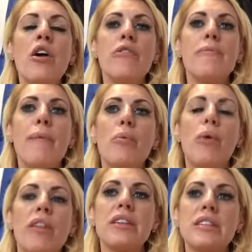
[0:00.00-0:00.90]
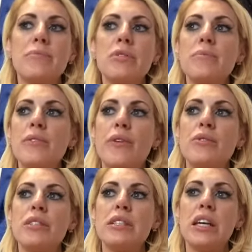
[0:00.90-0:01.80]
Remember, one of the symptoms of
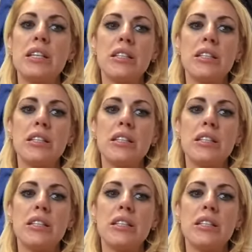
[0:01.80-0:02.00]
OCD is